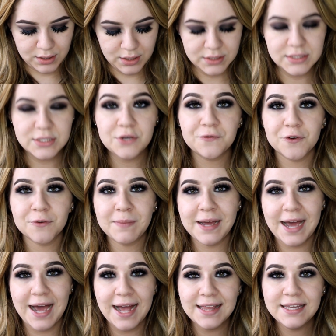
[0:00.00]
So for
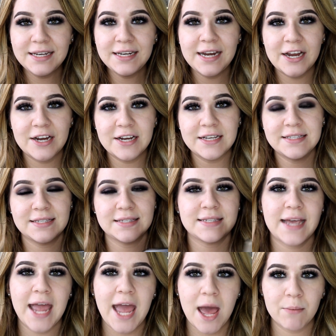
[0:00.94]
my highlighted areas, since
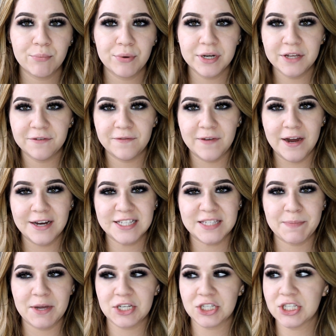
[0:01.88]
I am pretty fair,
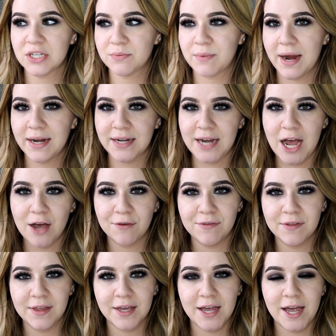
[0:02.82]
especially right now, I
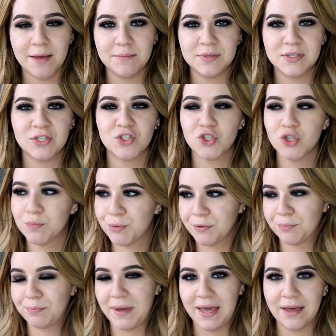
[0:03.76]
feel like I'm
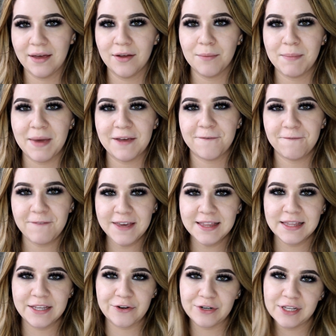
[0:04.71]
super pale. My
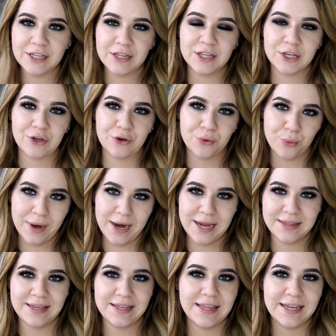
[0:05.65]
feet literally look
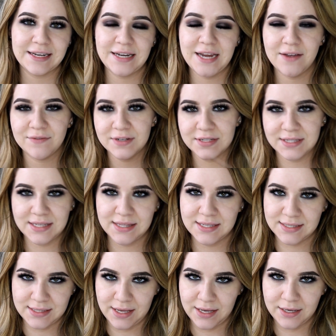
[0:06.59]
gray. They like never see
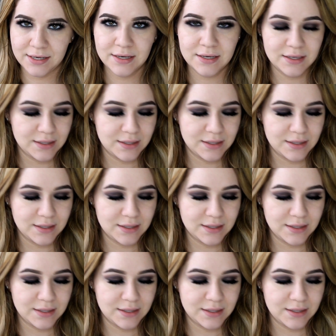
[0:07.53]
the sun.